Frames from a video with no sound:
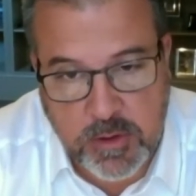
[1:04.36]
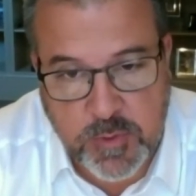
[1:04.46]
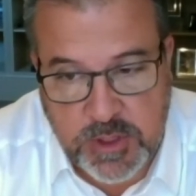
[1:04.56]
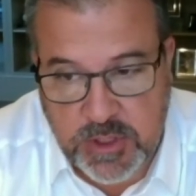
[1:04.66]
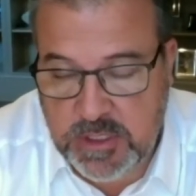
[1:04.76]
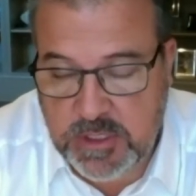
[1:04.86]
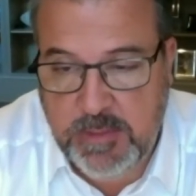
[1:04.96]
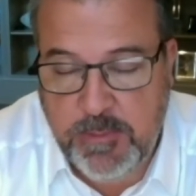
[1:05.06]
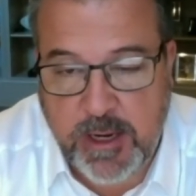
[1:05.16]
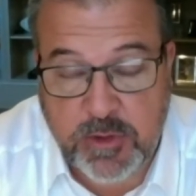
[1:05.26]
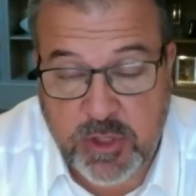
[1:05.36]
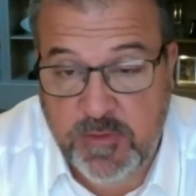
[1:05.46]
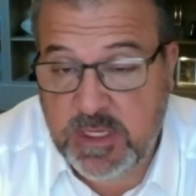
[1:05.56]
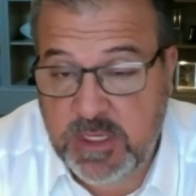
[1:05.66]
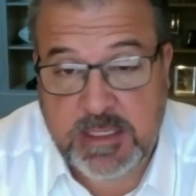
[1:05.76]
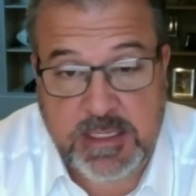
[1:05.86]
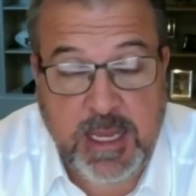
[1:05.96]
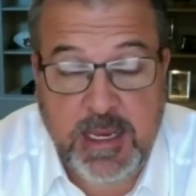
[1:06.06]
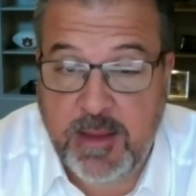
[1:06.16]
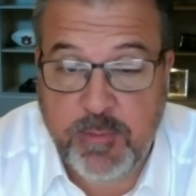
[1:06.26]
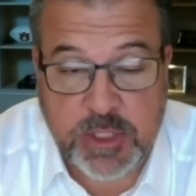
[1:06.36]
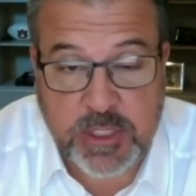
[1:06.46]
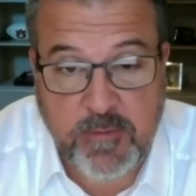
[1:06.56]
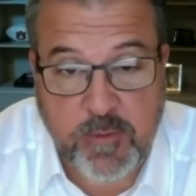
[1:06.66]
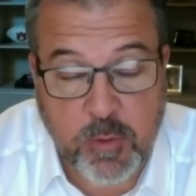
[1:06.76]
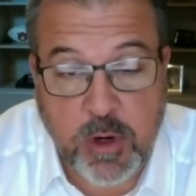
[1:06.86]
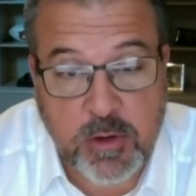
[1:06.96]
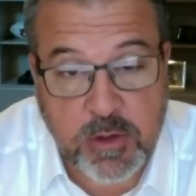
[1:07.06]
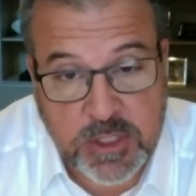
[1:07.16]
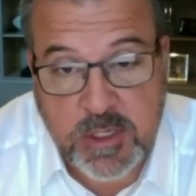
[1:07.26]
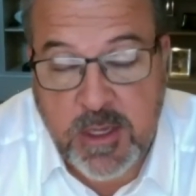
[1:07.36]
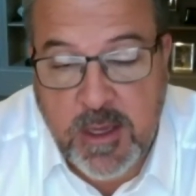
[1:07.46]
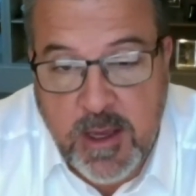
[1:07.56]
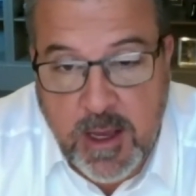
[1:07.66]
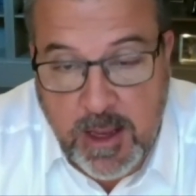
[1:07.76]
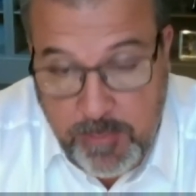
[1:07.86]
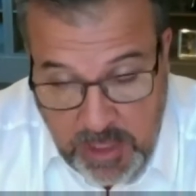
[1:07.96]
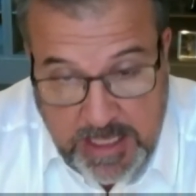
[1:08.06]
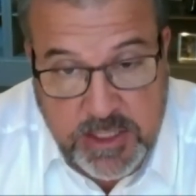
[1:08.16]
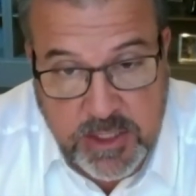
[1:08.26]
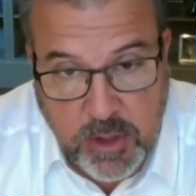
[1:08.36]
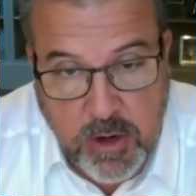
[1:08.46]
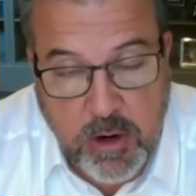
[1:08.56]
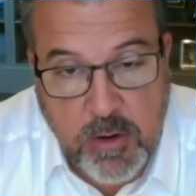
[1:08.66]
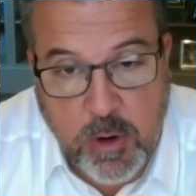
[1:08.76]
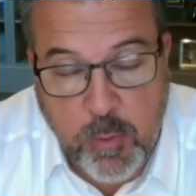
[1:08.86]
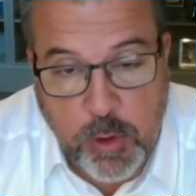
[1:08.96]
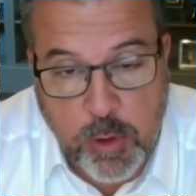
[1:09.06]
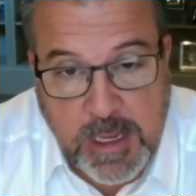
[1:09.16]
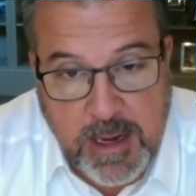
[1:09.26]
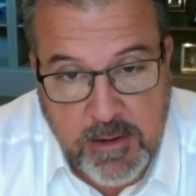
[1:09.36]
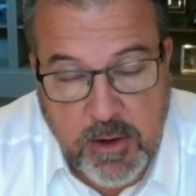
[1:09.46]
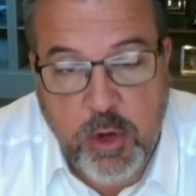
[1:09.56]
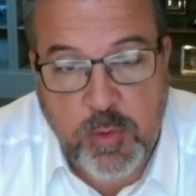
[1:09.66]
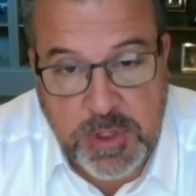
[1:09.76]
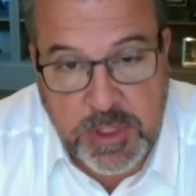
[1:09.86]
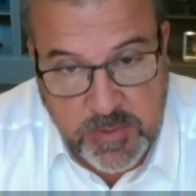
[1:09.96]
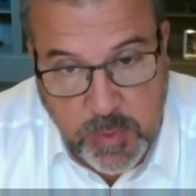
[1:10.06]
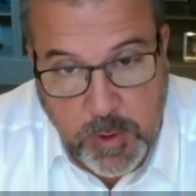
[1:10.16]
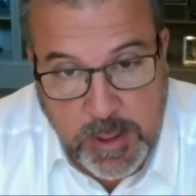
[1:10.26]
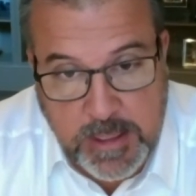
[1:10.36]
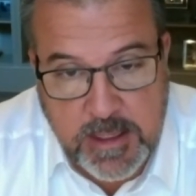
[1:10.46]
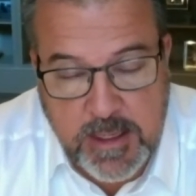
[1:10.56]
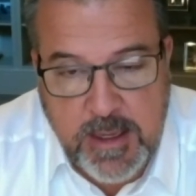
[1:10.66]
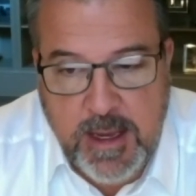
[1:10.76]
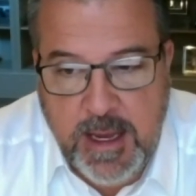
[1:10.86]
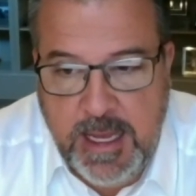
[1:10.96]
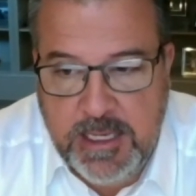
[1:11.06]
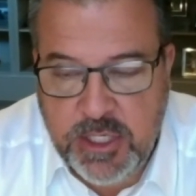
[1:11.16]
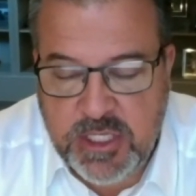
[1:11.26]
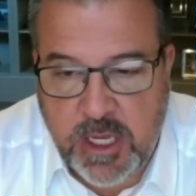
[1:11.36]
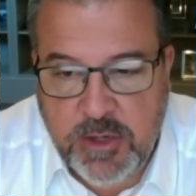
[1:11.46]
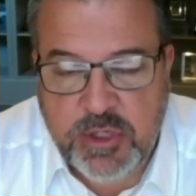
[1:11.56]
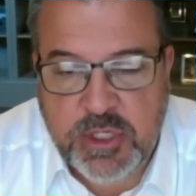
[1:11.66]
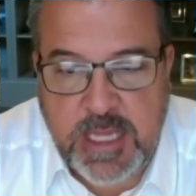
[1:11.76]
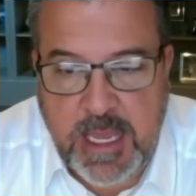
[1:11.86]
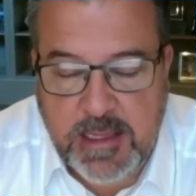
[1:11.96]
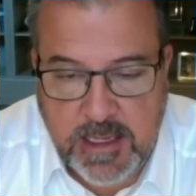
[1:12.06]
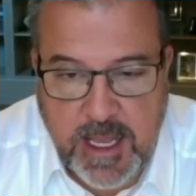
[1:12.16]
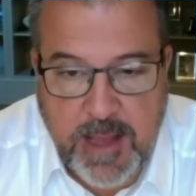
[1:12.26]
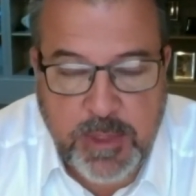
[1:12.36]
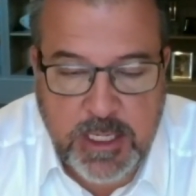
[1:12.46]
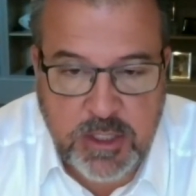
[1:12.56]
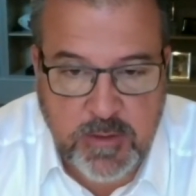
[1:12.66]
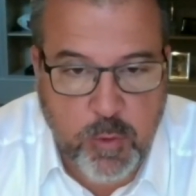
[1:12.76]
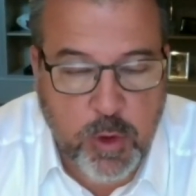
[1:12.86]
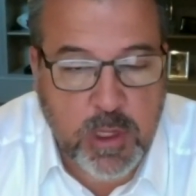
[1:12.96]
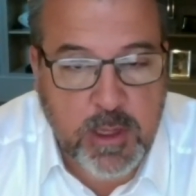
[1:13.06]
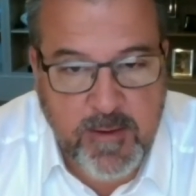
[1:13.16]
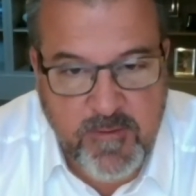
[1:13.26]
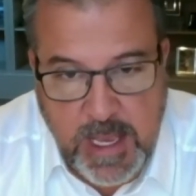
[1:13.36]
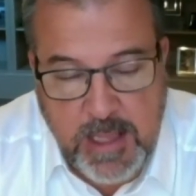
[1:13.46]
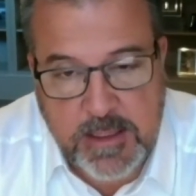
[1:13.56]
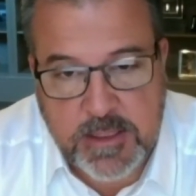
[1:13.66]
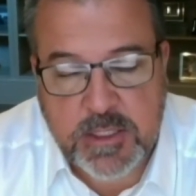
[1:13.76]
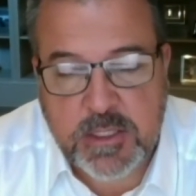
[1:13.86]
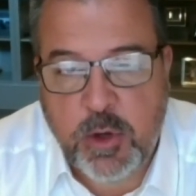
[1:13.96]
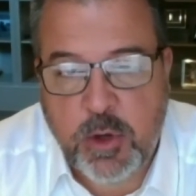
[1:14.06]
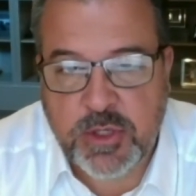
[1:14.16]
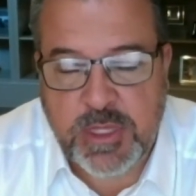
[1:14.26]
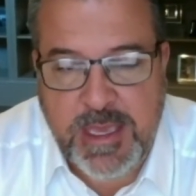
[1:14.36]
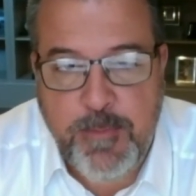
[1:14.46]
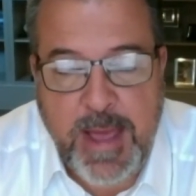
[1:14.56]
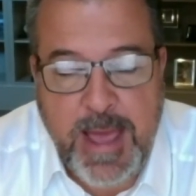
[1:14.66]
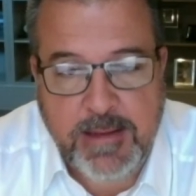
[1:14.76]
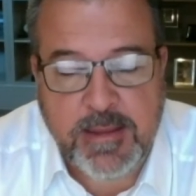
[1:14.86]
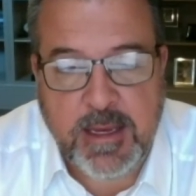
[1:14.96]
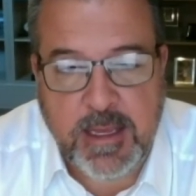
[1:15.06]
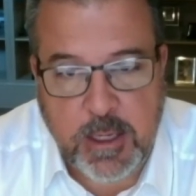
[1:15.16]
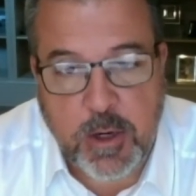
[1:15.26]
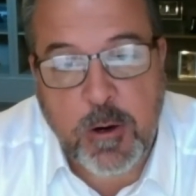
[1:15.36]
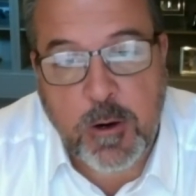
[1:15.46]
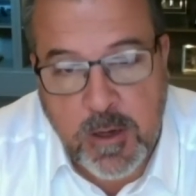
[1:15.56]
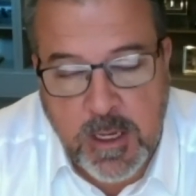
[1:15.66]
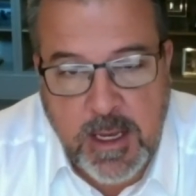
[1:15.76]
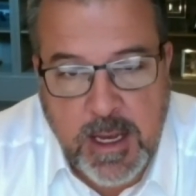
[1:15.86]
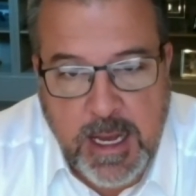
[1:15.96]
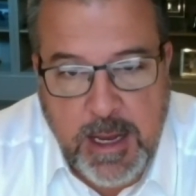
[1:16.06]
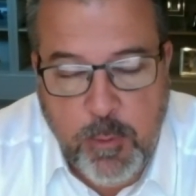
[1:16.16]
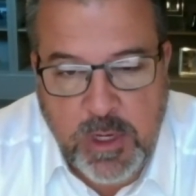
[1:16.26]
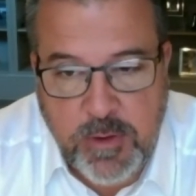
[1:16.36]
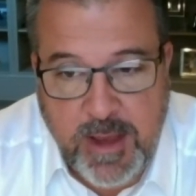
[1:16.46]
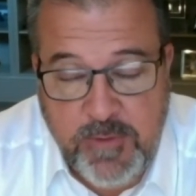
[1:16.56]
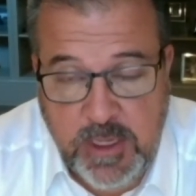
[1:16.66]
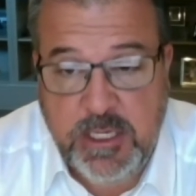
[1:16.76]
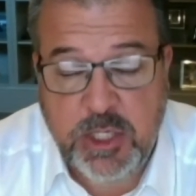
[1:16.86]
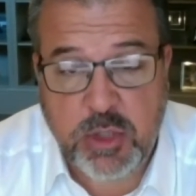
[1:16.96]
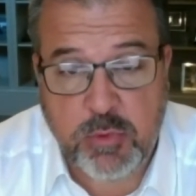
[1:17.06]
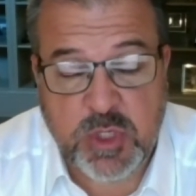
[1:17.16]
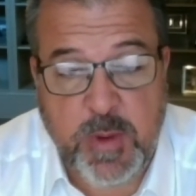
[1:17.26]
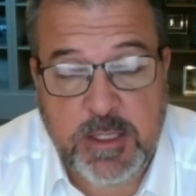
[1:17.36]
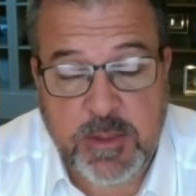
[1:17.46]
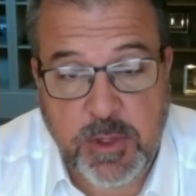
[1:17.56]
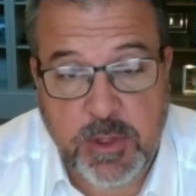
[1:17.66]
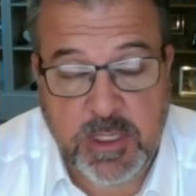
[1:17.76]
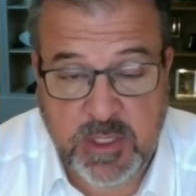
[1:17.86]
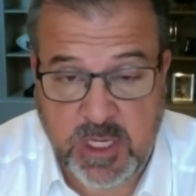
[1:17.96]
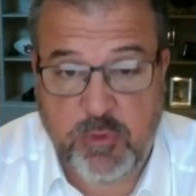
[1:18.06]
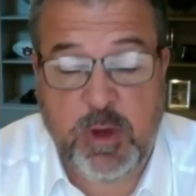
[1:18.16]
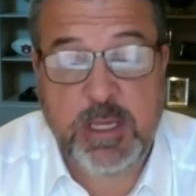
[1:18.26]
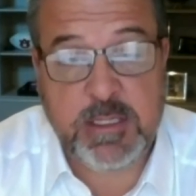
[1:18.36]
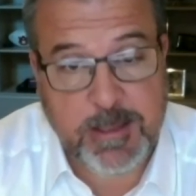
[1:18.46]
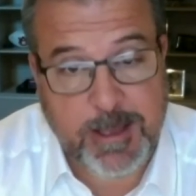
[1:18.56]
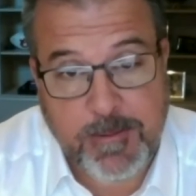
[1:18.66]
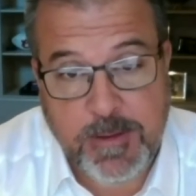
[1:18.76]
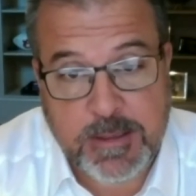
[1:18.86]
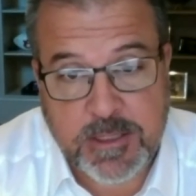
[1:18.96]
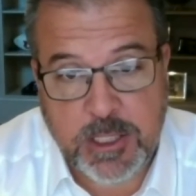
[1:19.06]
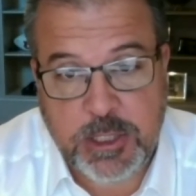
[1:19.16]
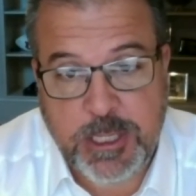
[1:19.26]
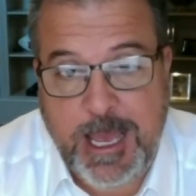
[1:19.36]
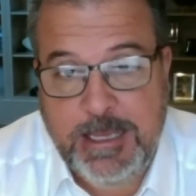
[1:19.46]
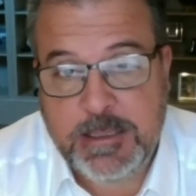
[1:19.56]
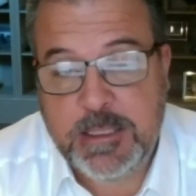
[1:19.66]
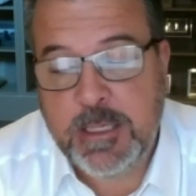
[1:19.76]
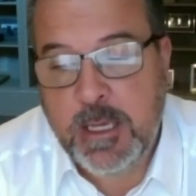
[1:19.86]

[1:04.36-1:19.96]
which is in Microsoft's case, 99% of our workers plus are working out of the home at this point. Just understanding the combination of work-life balance, also the impact that can occur when you have additional responsibilities in a crisis like this, such as